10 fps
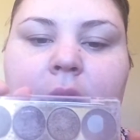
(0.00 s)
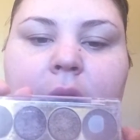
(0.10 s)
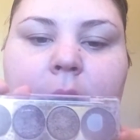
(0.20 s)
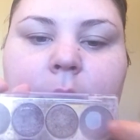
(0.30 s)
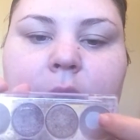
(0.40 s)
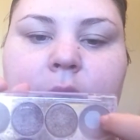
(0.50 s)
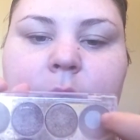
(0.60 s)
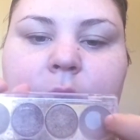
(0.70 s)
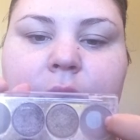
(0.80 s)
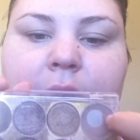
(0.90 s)
That
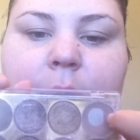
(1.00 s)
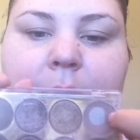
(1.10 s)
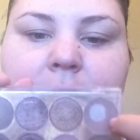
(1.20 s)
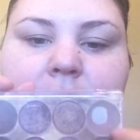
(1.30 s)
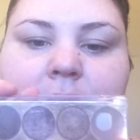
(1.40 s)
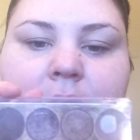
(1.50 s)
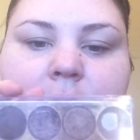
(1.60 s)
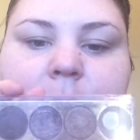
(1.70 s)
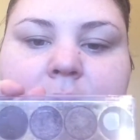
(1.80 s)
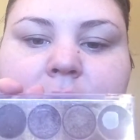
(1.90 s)
one's more of like a base
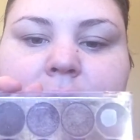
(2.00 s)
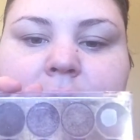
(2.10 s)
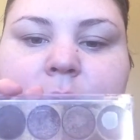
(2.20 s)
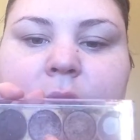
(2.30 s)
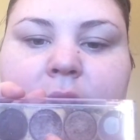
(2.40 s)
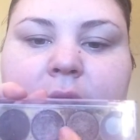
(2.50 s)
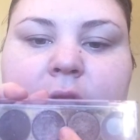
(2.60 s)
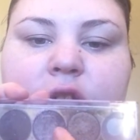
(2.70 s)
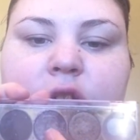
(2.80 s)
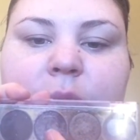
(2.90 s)
color, but it's got some really
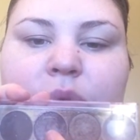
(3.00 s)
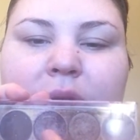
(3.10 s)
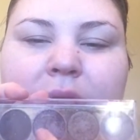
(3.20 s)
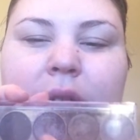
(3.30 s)
nice shimmery.